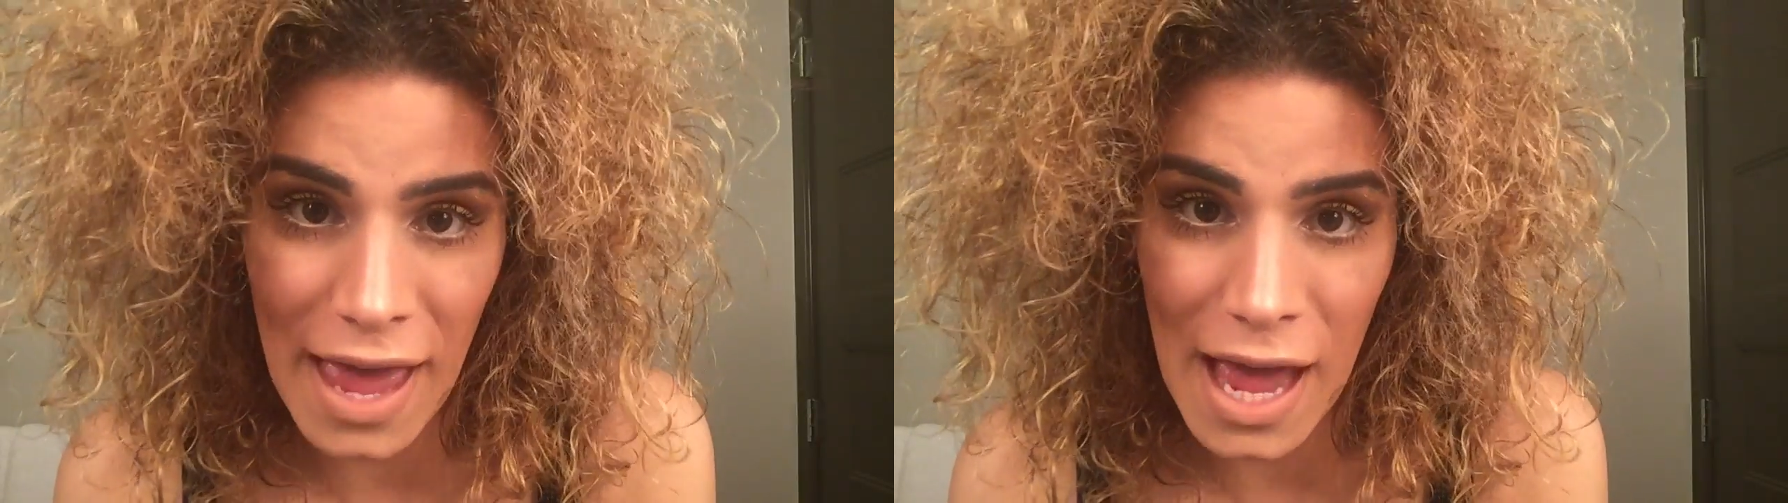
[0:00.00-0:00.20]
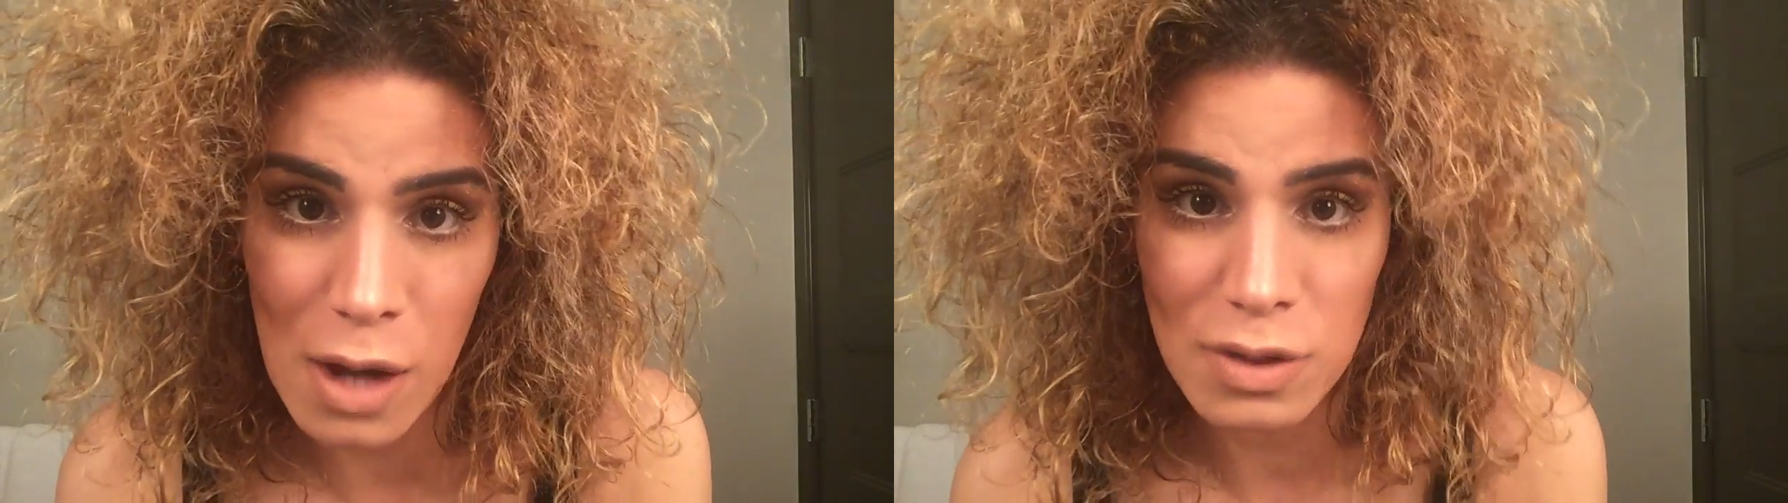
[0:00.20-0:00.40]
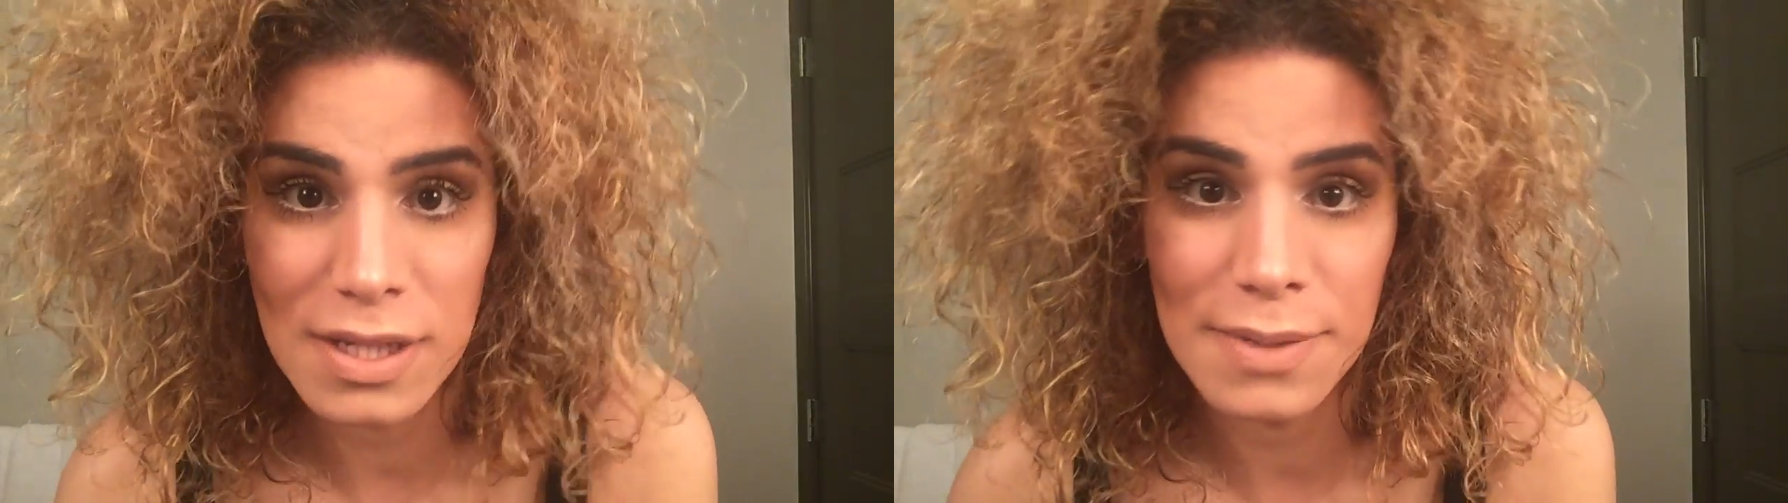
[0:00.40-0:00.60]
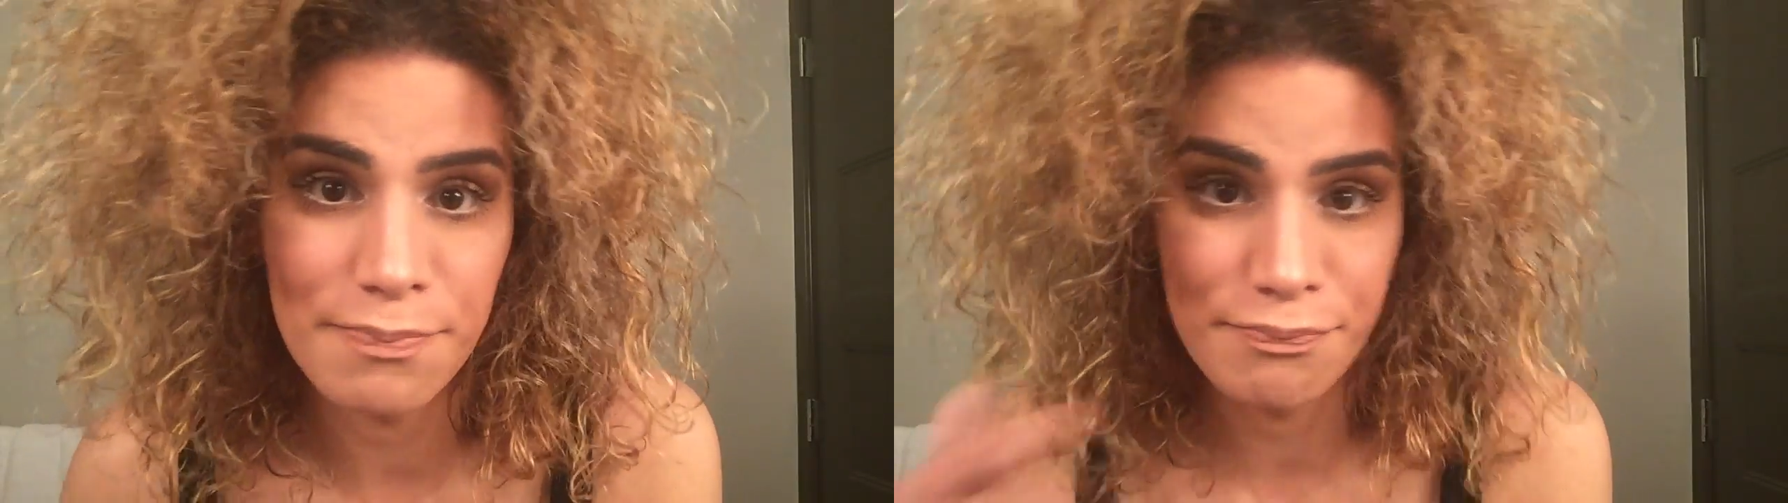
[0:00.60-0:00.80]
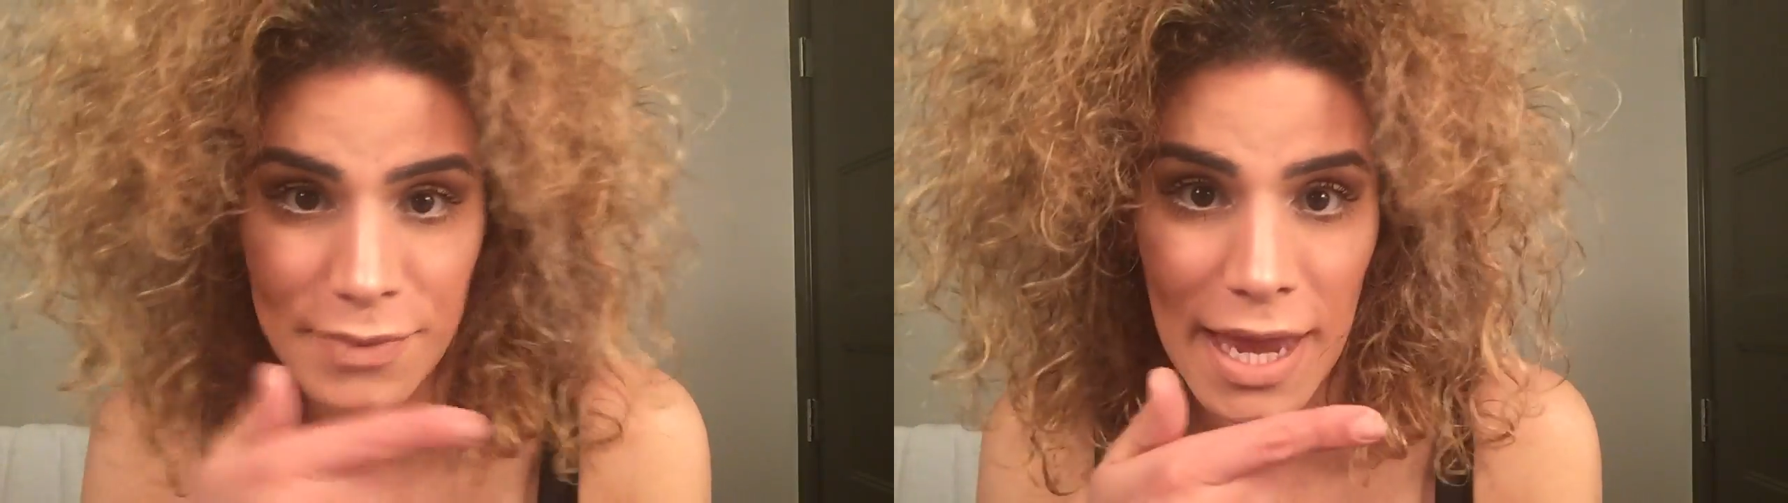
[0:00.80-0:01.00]
house
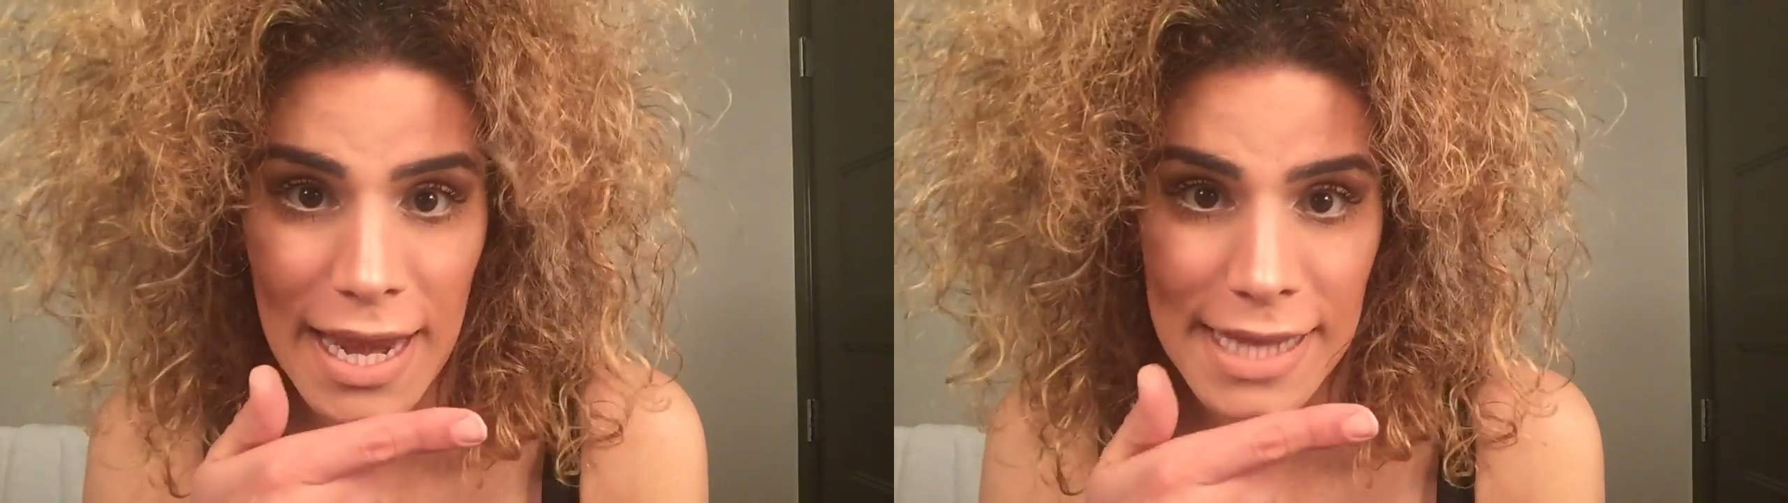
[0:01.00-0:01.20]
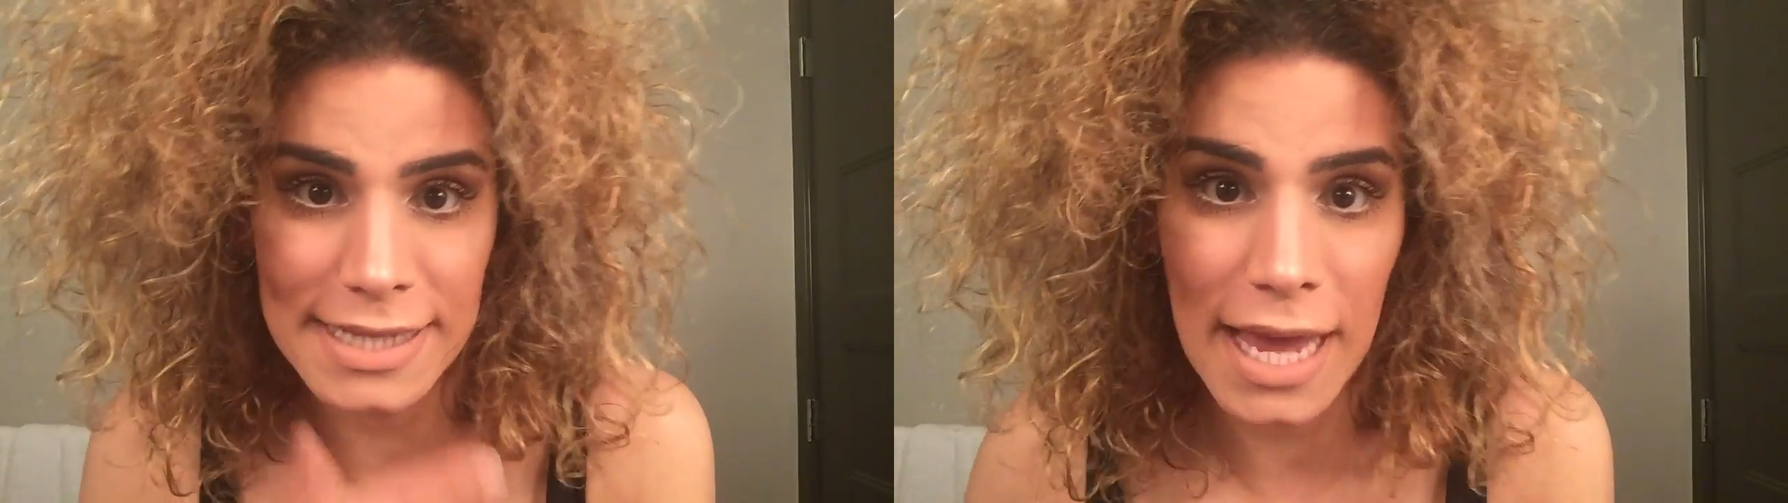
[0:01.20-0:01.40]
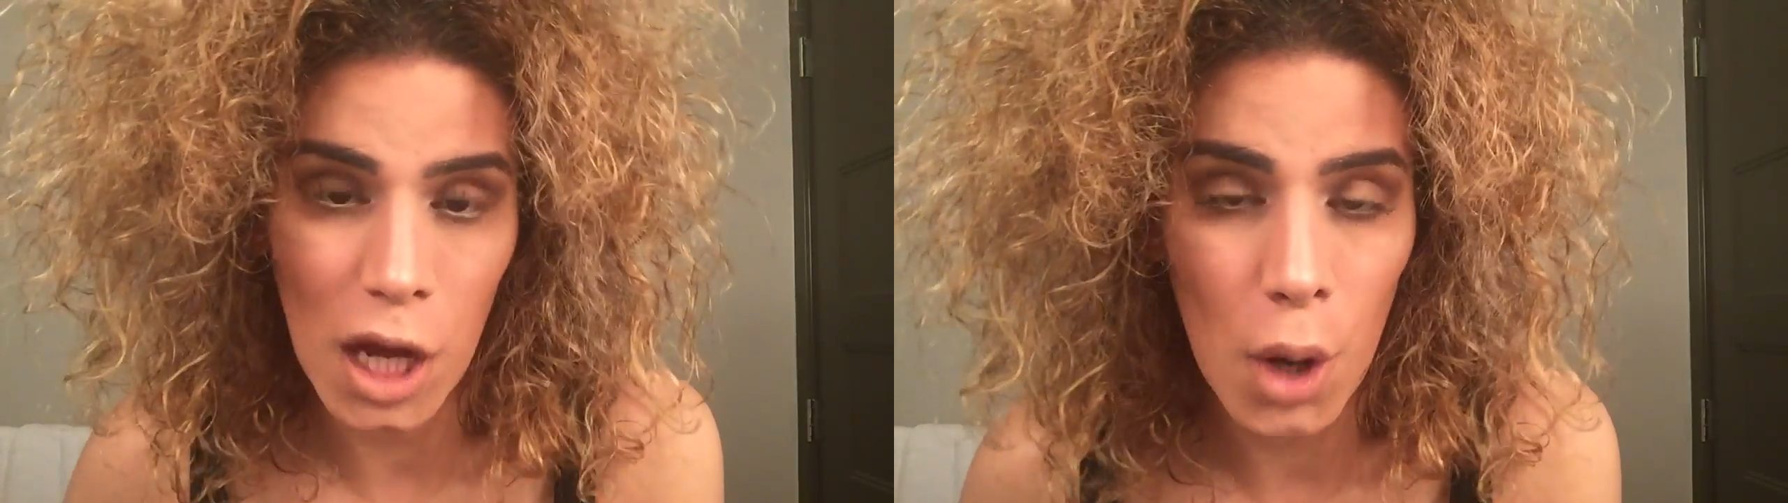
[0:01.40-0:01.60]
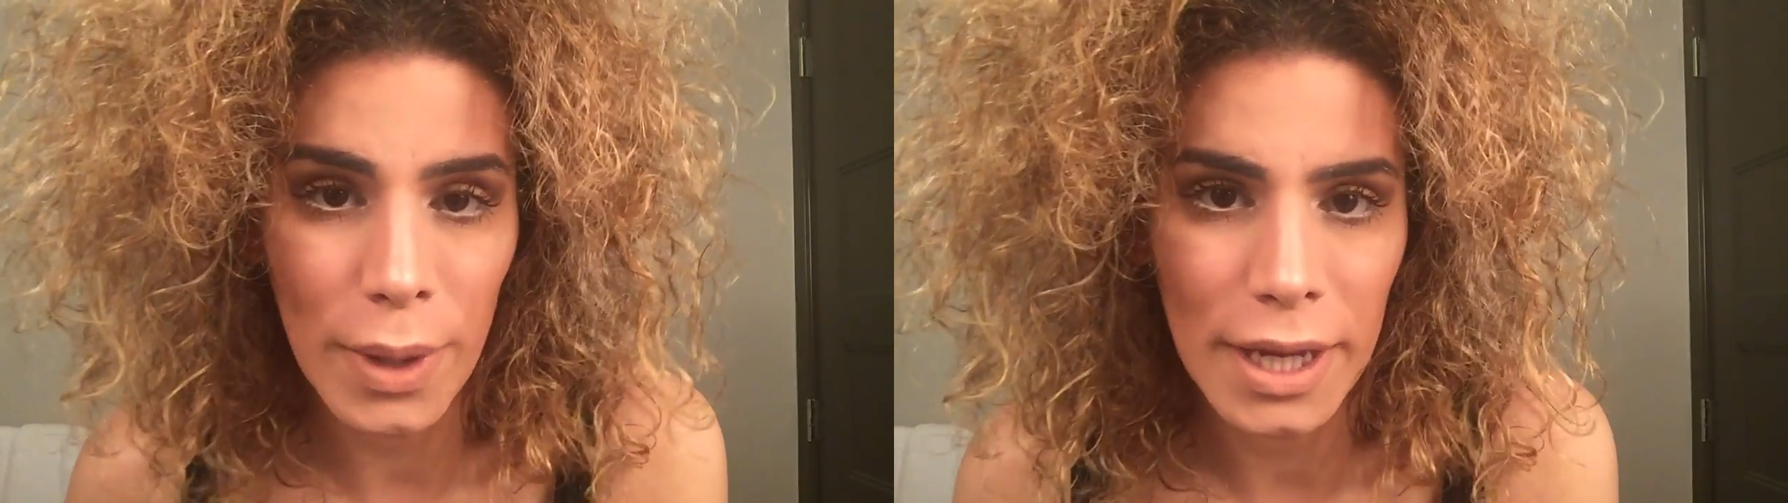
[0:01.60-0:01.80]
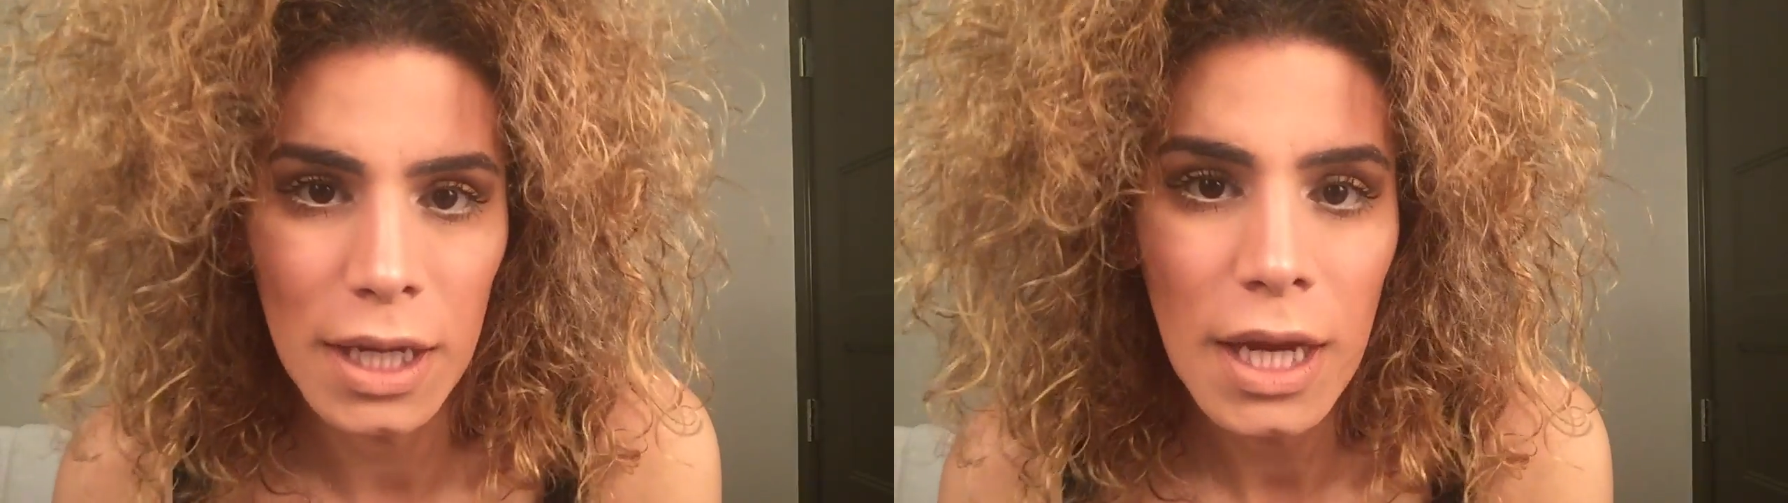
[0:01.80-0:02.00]
and let's get
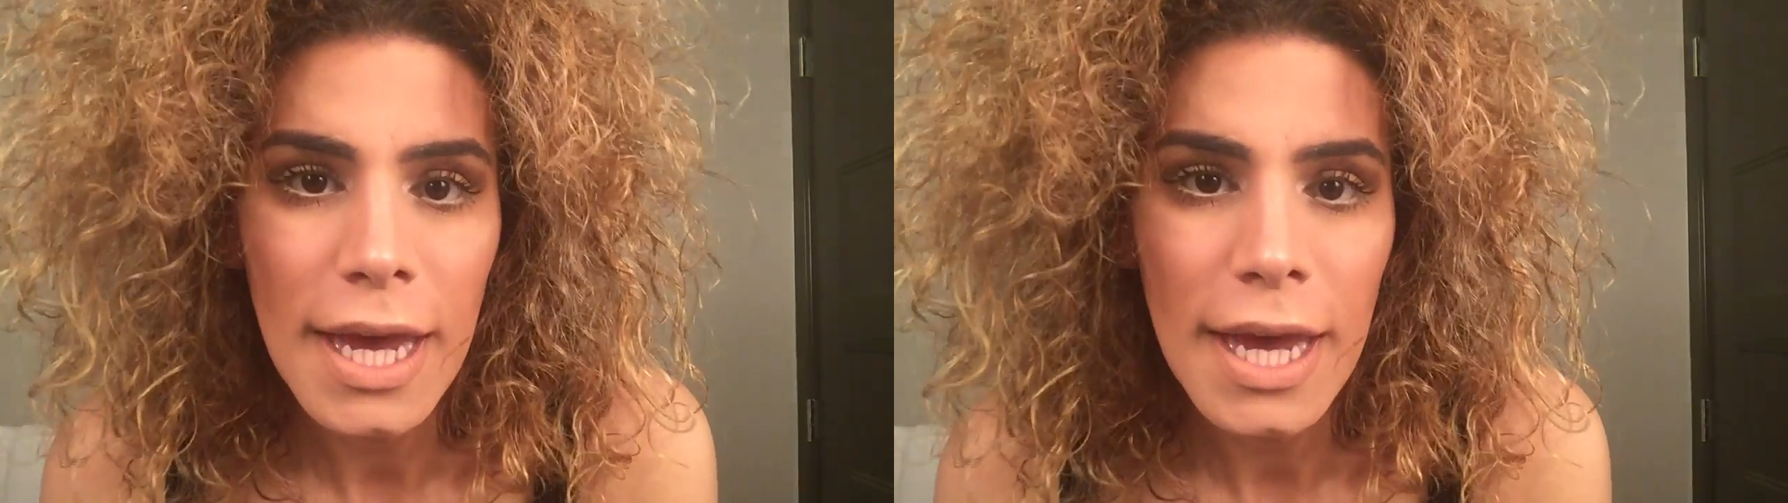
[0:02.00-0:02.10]
going.